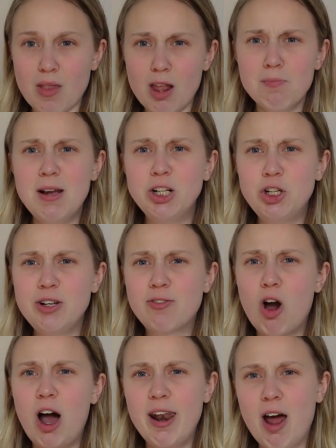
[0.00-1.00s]
make sure you've
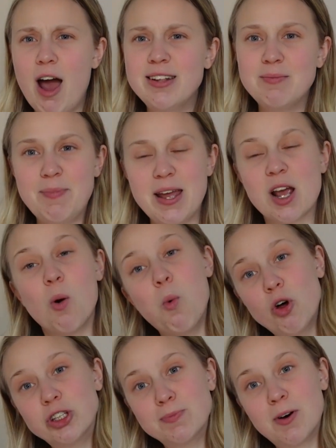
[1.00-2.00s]
got a nice big
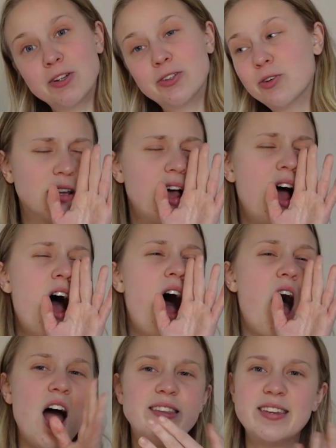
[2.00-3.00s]
water bottle.
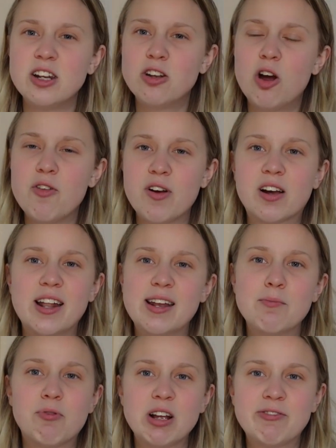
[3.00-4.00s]
I didn't know this because I
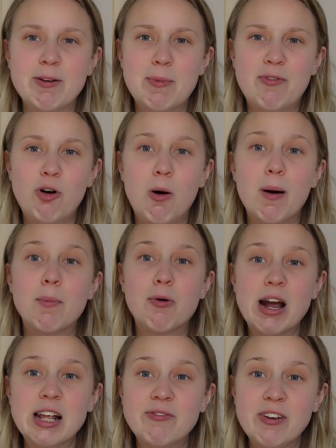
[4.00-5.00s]
didn't breastfeed before, but
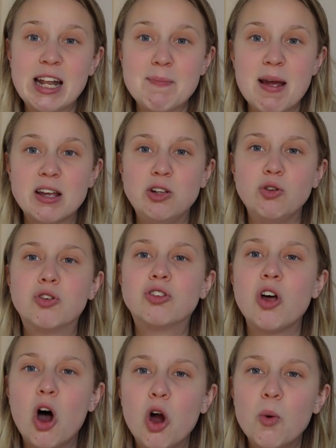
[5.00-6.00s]
breastfeeding makes you
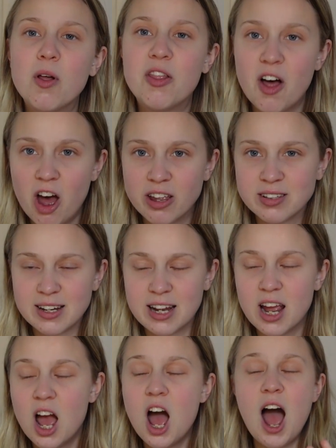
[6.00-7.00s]
so
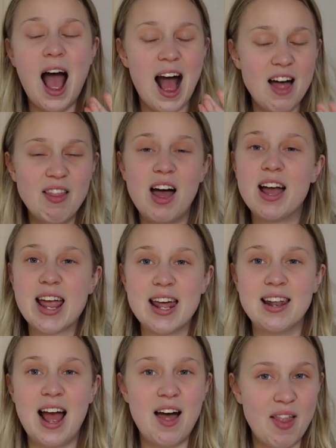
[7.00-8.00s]
thirsty. At
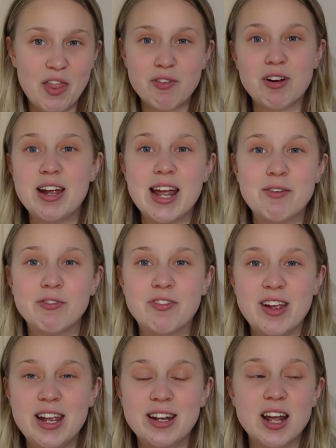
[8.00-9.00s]
the 3 AM
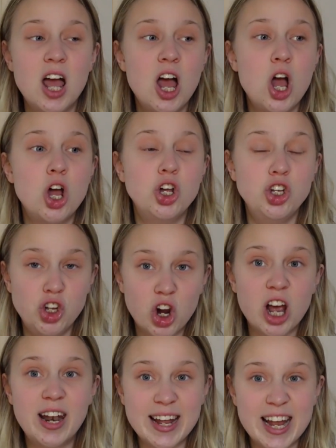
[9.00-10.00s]
feed, you're going to